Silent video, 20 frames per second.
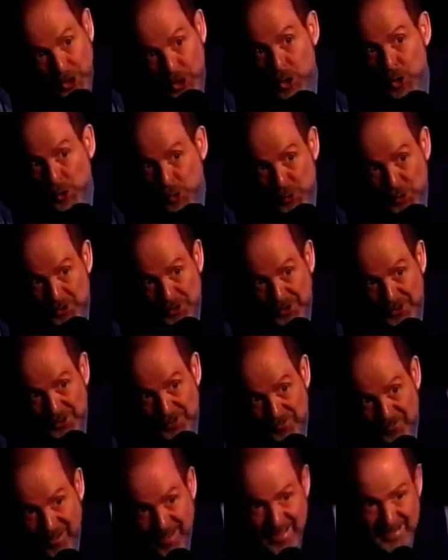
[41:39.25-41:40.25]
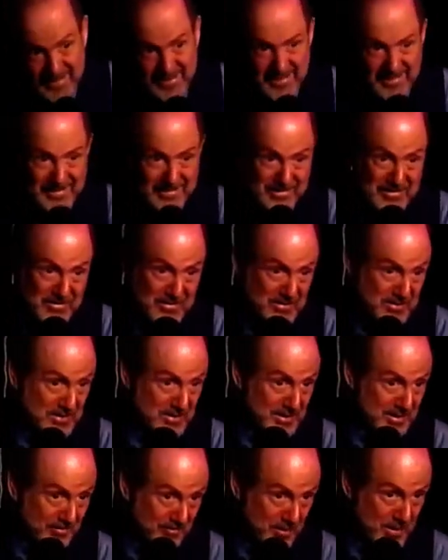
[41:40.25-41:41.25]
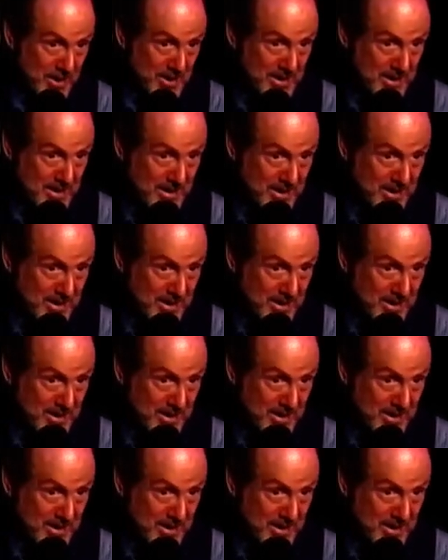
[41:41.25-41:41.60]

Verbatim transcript: You took advantage of me.